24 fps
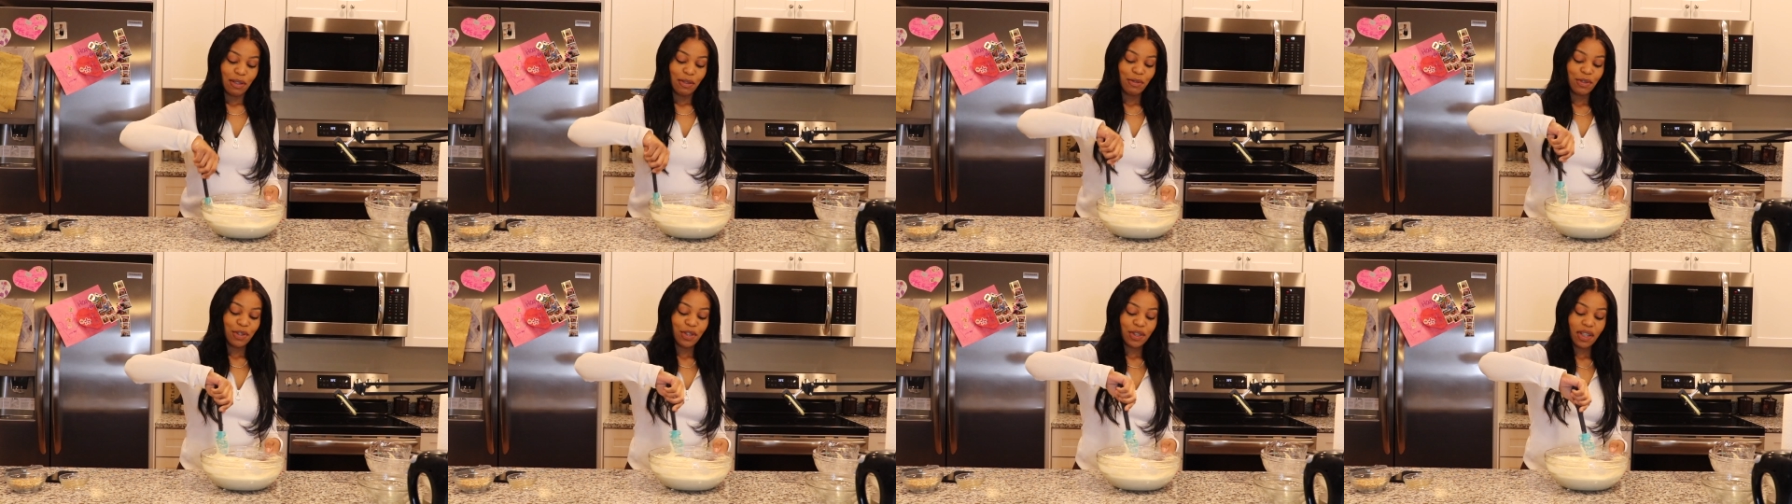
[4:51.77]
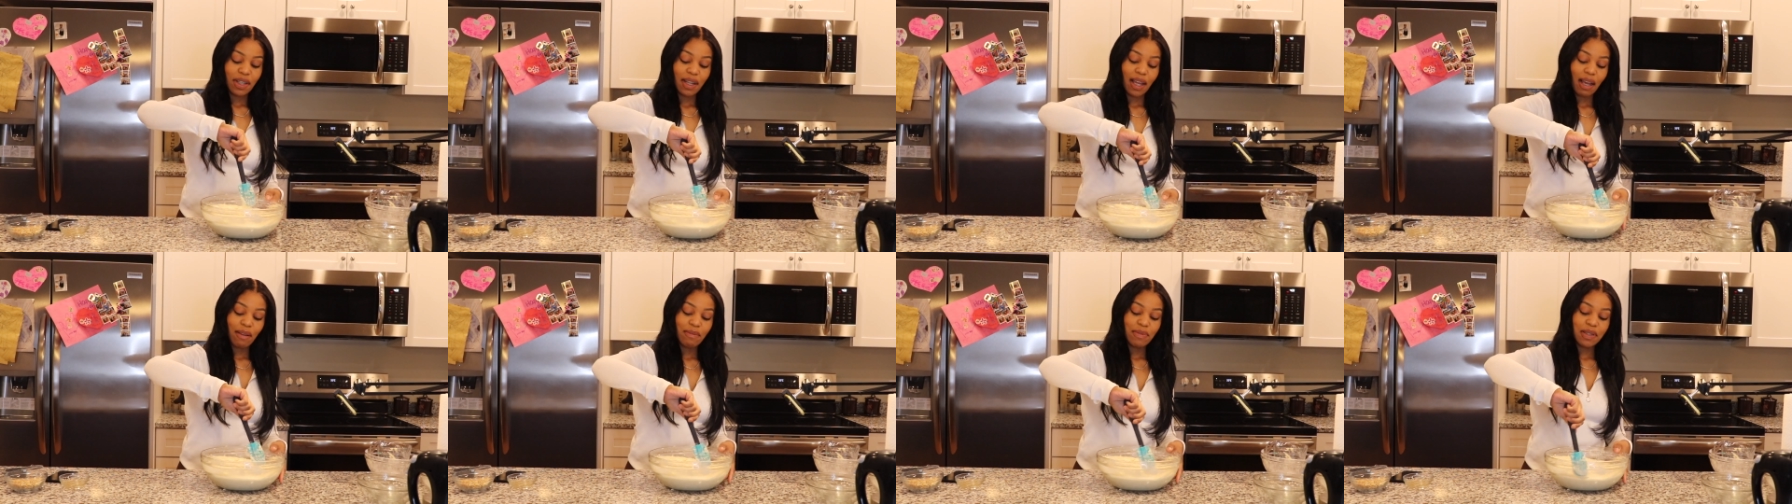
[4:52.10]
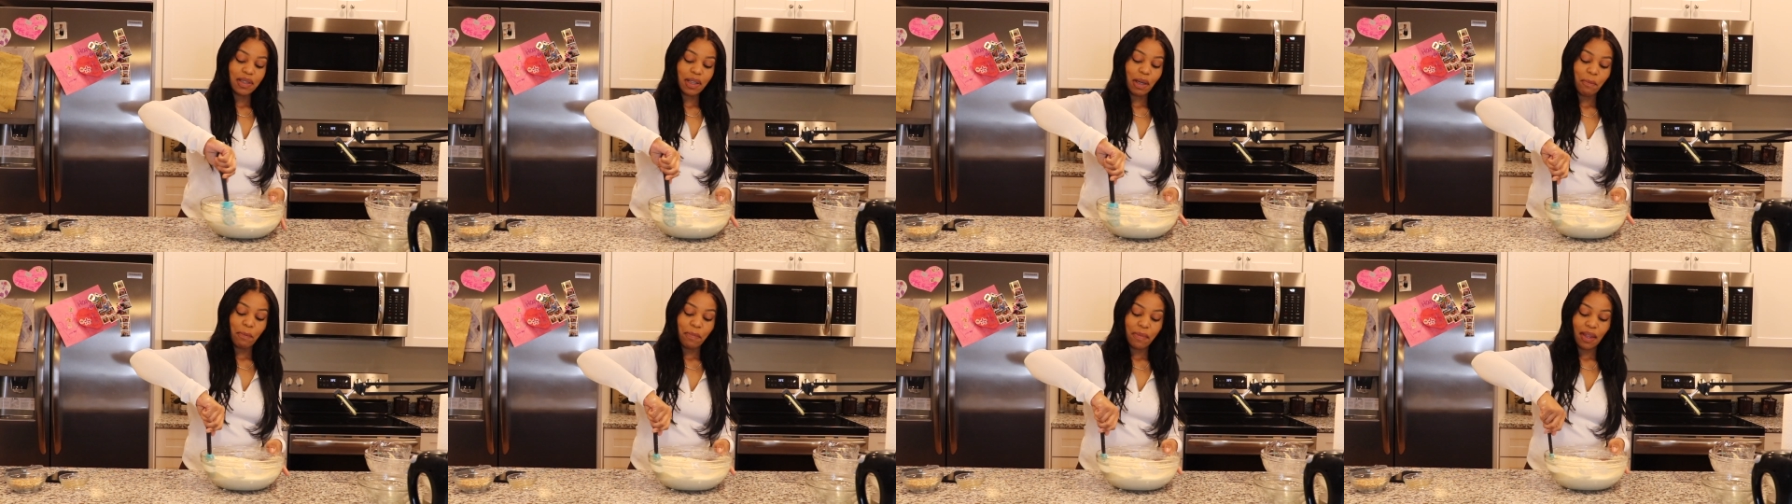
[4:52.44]
you should have
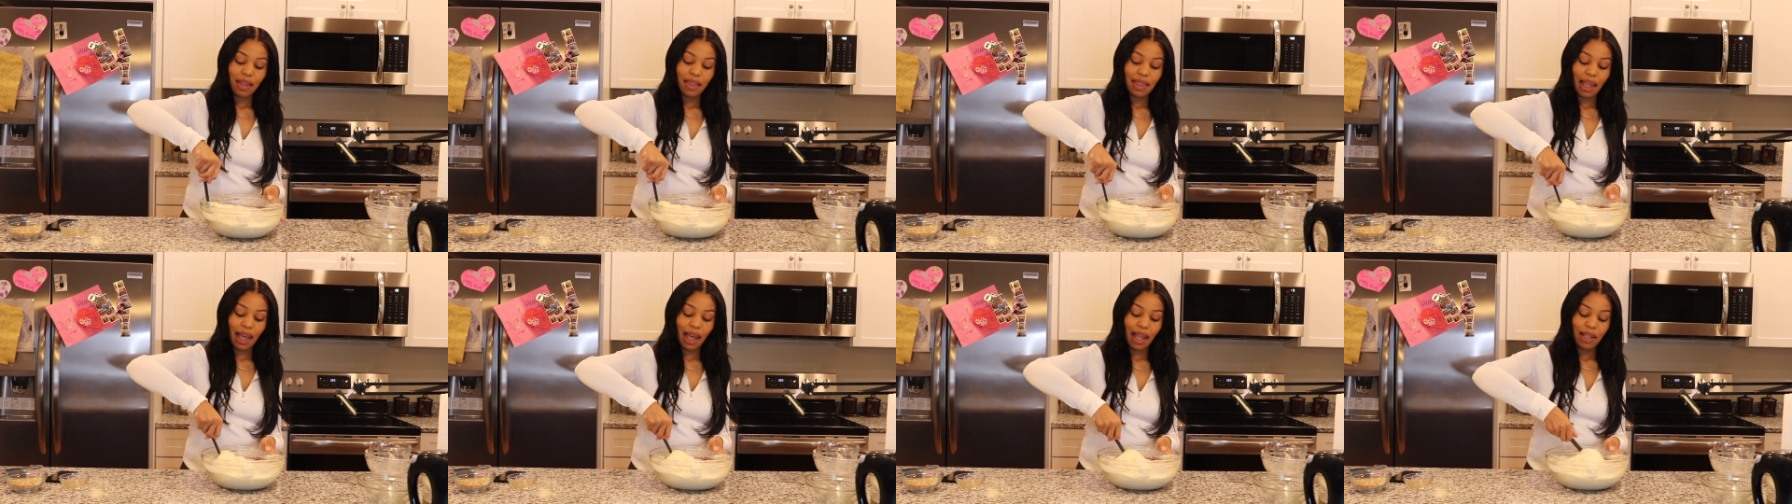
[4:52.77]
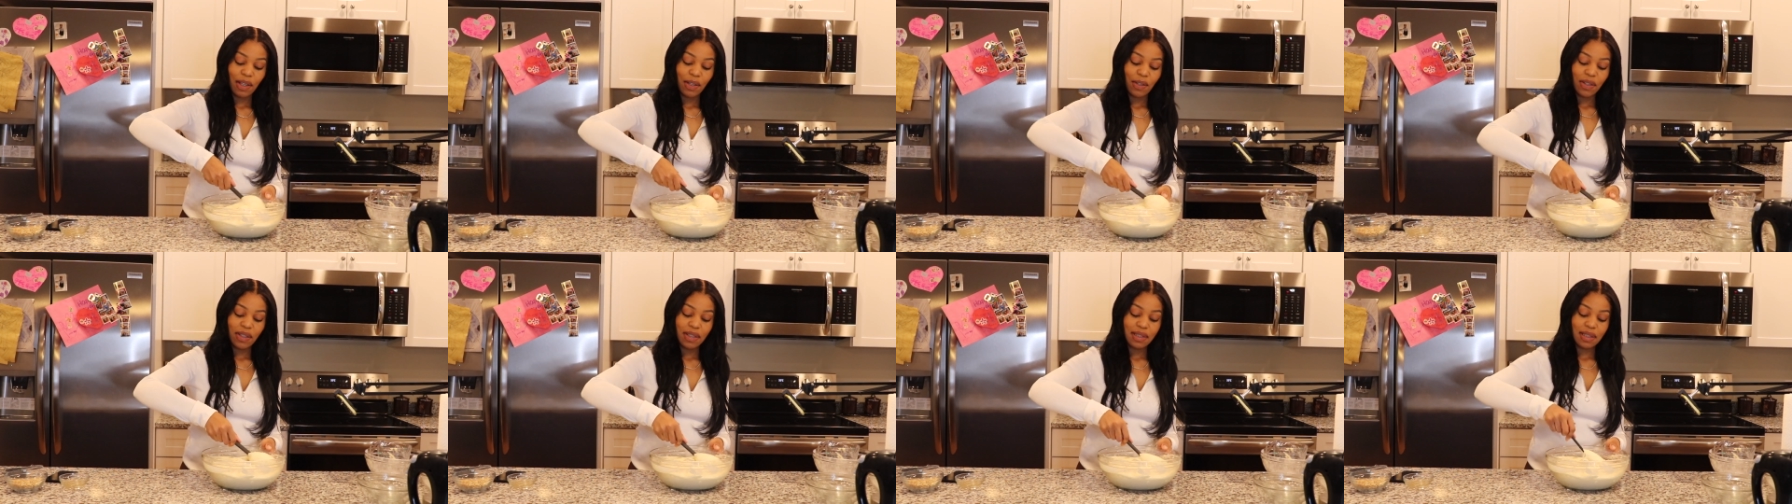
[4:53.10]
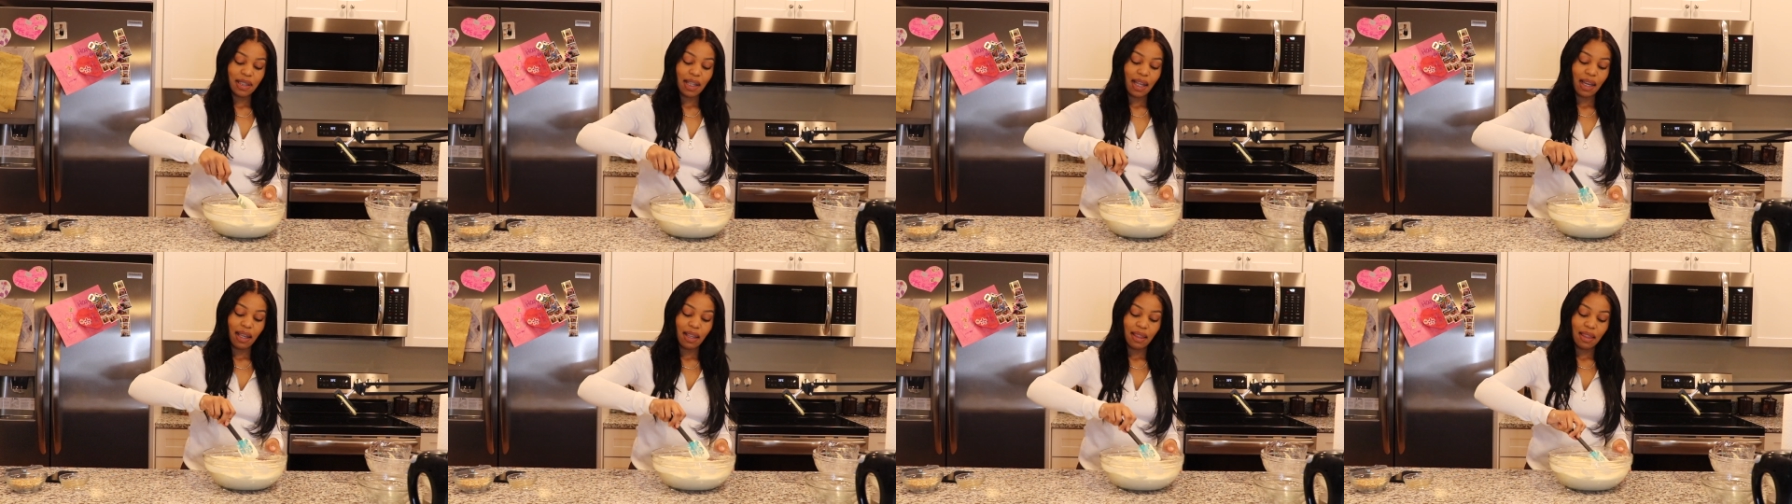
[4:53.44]
something that looks
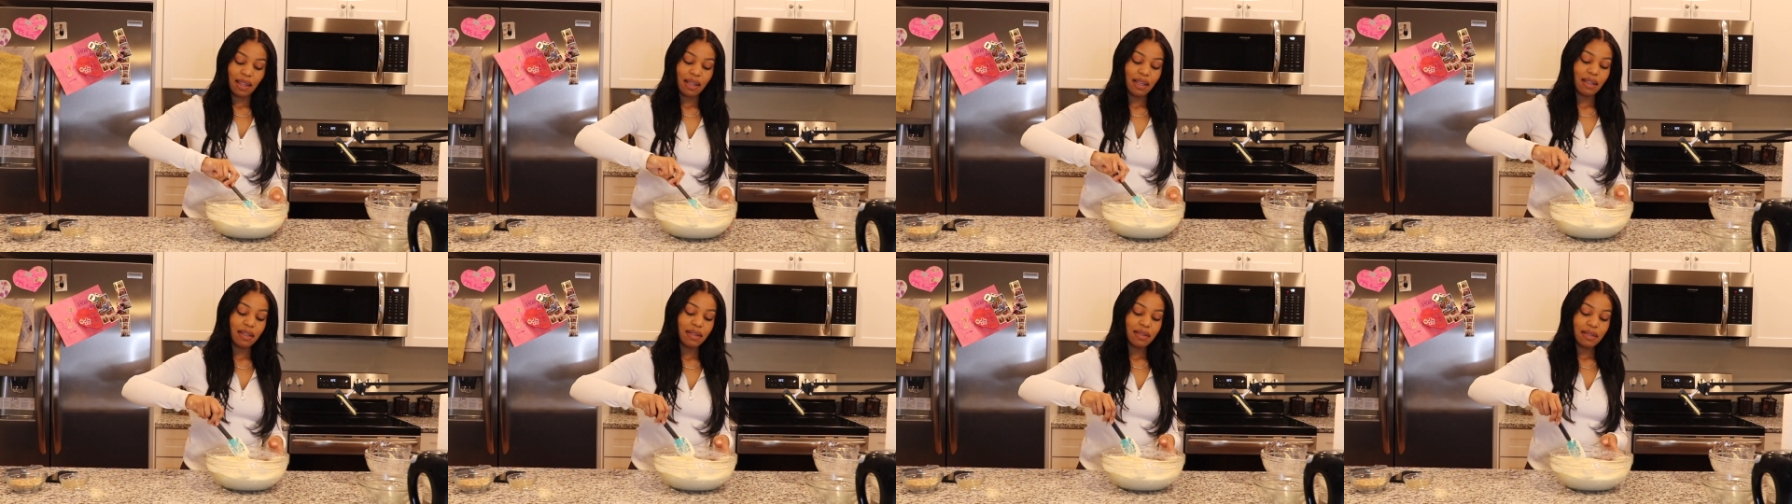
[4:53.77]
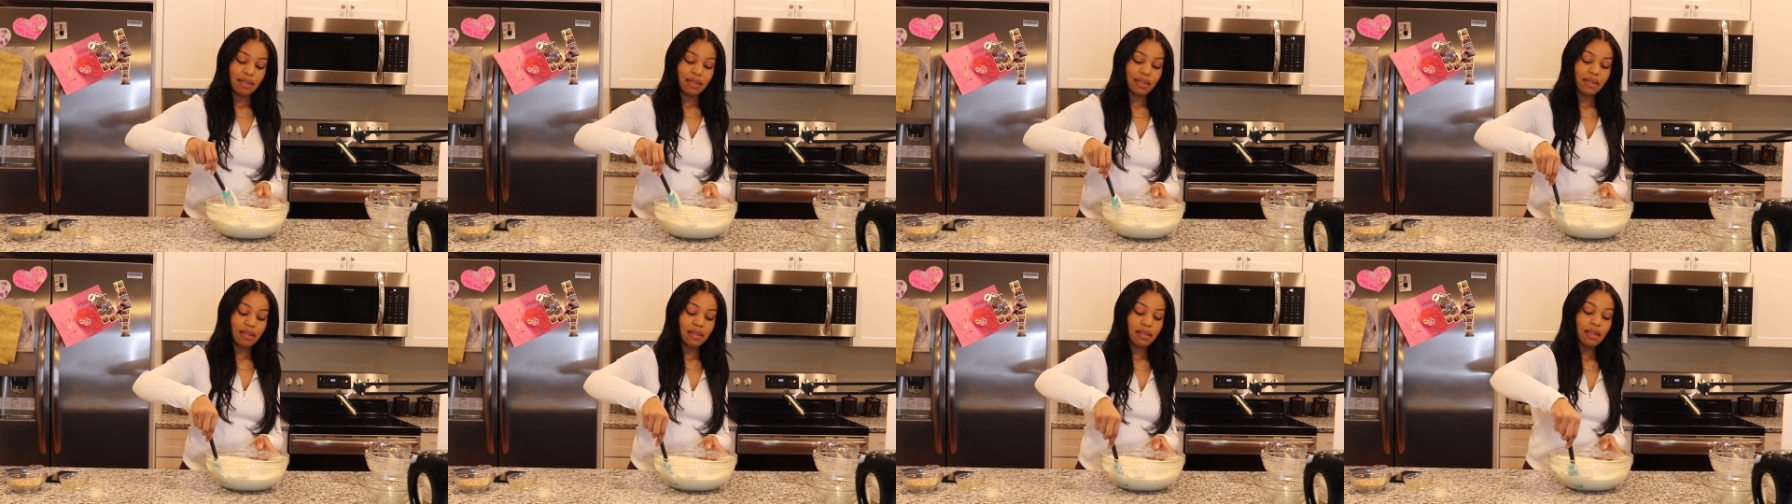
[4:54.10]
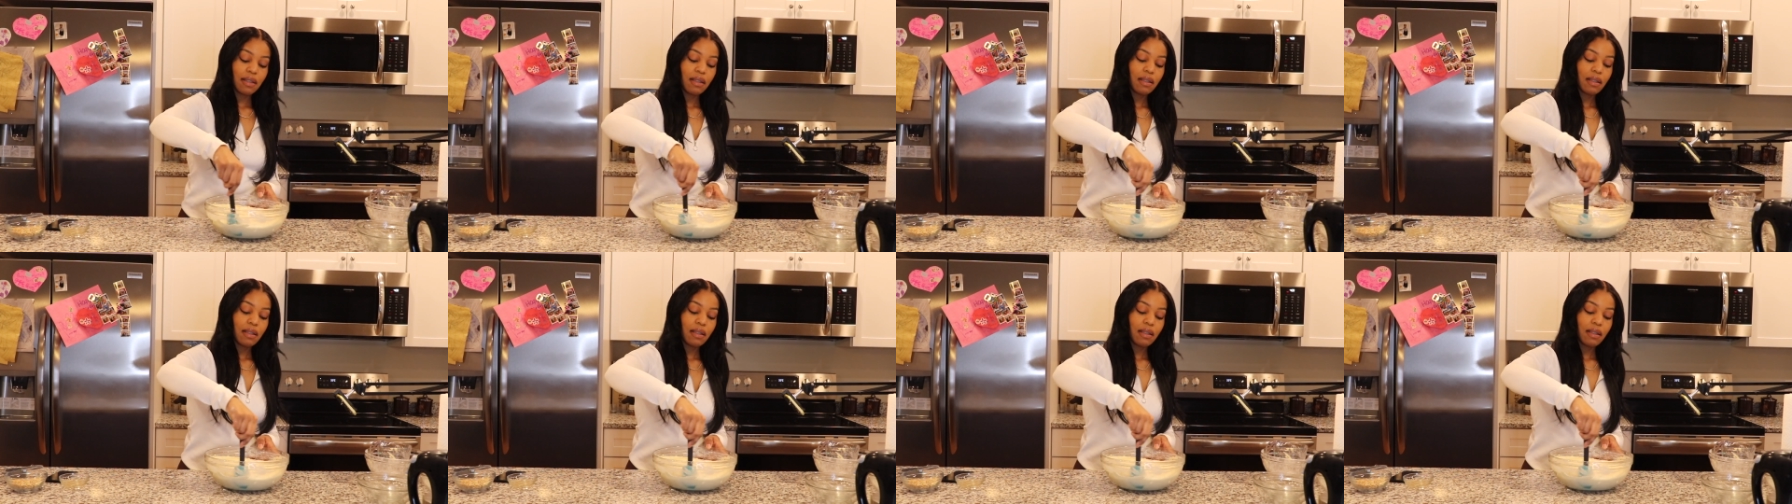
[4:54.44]
like this.